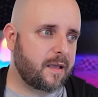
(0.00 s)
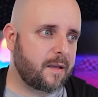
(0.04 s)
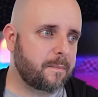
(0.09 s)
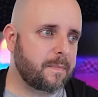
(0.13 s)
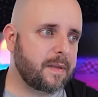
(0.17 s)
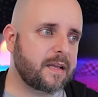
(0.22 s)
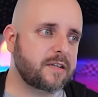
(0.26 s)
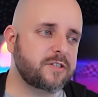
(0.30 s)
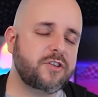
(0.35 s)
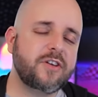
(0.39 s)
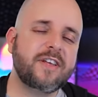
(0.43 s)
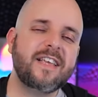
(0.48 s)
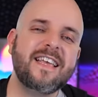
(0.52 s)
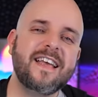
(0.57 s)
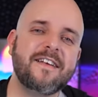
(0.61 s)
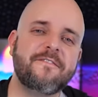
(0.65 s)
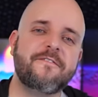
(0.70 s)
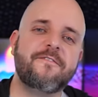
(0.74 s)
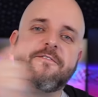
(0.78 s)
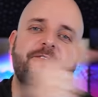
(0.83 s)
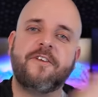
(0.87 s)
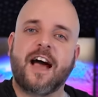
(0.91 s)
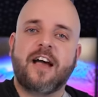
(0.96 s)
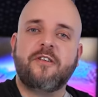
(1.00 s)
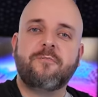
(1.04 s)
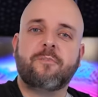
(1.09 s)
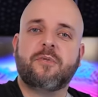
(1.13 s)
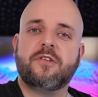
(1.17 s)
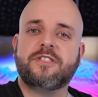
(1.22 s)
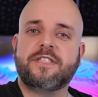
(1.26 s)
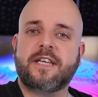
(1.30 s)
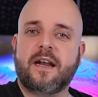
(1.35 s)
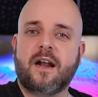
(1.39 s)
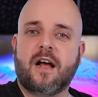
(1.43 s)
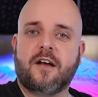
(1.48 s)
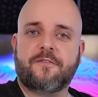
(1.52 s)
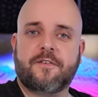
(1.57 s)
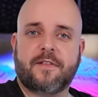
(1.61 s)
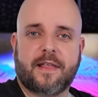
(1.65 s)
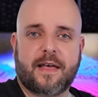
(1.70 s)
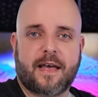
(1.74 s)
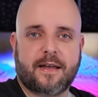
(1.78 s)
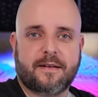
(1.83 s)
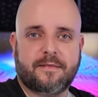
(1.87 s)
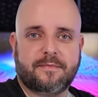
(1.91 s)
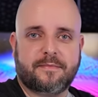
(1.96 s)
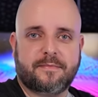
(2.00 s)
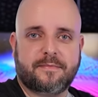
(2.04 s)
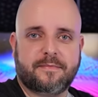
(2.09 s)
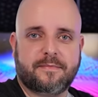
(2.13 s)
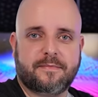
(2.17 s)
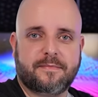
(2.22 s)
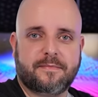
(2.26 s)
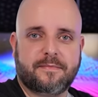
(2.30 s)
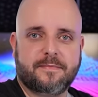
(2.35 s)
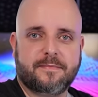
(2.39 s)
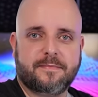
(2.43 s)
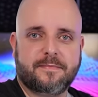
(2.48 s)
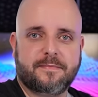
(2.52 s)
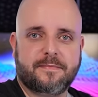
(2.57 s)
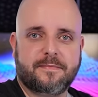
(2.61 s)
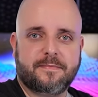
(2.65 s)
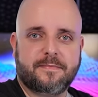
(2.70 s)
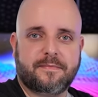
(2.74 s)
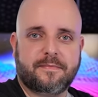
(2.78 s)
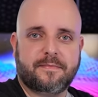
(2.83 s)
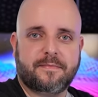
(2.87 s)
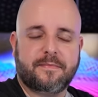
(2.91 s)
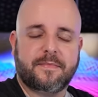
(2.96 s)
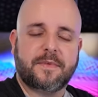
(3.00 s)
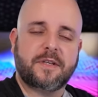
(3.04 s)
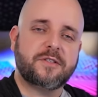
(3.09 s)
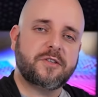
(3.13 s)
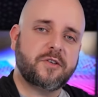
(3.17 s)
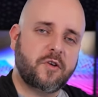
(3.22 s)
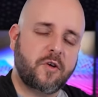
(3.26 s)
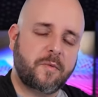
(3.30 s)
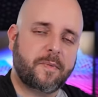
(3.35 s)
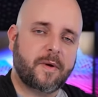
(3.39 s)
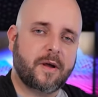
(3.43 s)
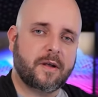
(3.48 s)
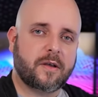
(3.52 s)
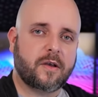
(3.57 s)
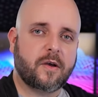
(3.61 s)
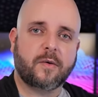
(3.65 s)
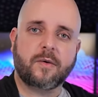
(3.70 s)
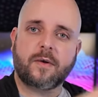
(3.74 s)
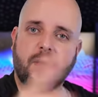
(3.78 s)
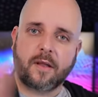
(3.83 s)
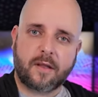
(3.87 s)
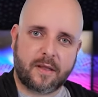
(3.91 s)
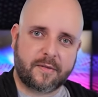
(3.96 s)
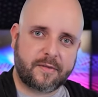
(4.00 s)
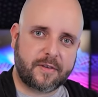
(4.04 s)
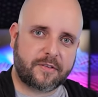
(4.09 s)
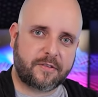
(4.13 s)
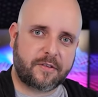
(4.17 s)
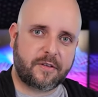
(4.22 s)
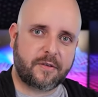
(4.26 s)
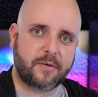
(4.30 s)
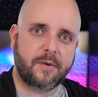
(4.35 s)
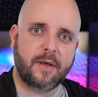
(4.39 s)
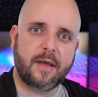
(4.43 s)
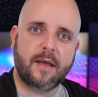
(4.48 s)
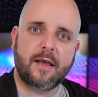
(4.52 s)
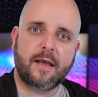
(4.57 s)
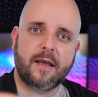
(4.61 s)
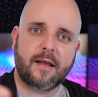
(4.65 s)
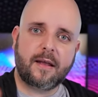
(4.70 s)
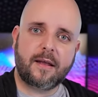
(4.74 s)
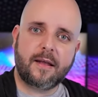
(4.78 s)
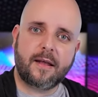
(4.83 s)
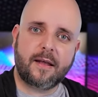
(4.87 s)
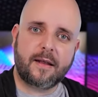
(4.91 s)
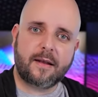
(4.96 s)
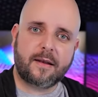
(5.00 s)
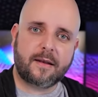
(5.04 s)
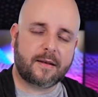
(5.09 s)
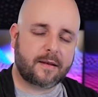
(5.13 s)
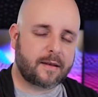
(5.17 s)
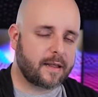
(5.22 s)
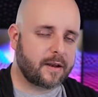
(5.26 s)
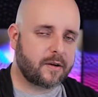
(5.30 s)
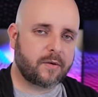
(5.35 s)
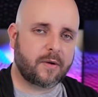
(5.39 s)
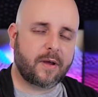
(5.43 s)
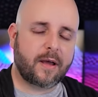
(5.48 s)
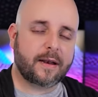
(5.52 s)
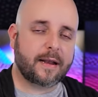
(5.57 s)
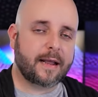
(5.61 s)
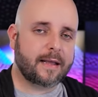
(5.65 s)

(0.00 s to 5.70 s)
because you can get 5% off of that. There's a coupon code. I'll give it to you later on